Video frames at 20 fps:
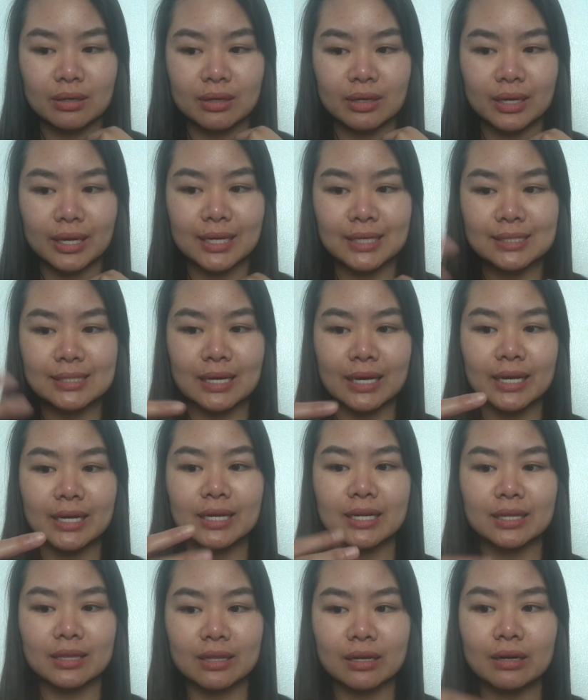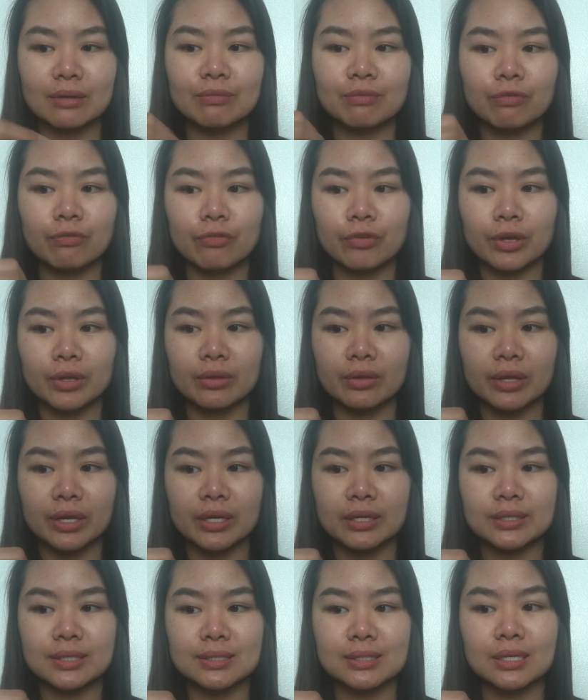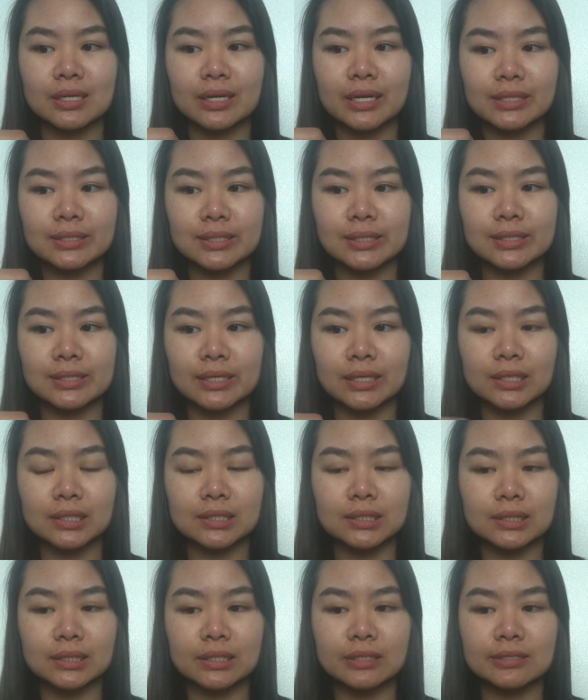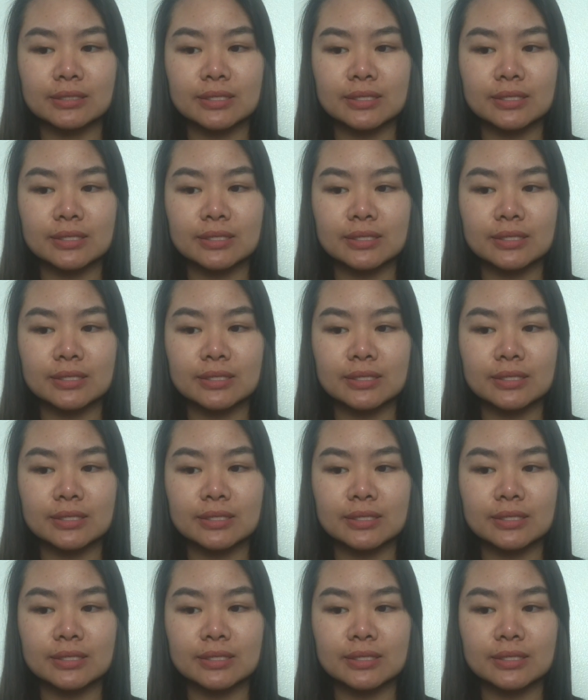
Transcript: anxiety that I'm feeling doesn't necessarily